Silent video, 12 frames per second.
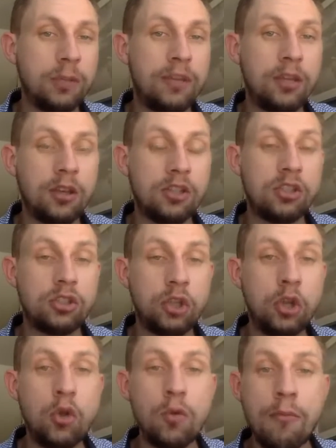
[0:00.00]
because
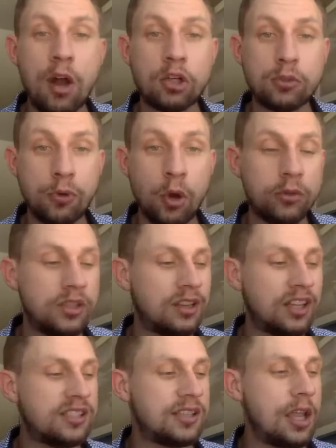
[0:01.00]
too much protein,
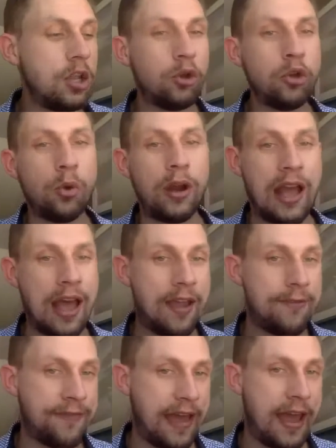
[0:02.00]
let's say you're doing high
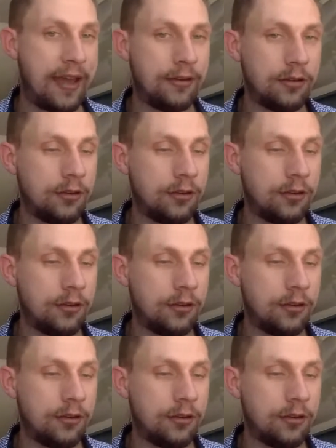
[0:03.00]
fat,